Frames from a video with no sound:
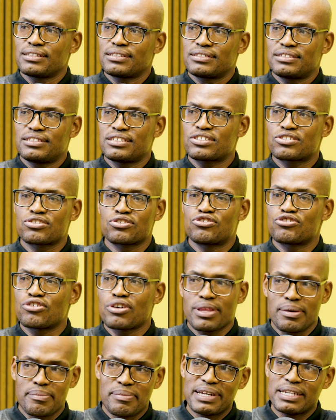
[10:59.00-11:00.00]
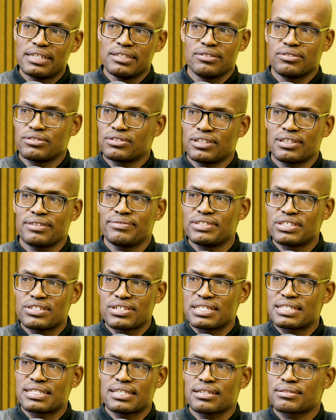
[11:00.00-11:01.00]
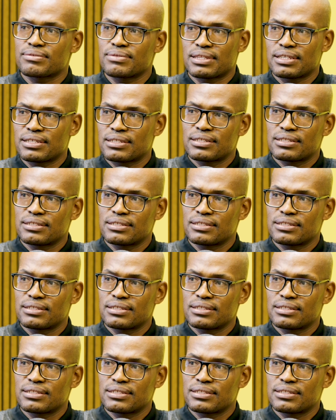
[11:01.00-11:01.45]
Just to draw the money, not even transact with it.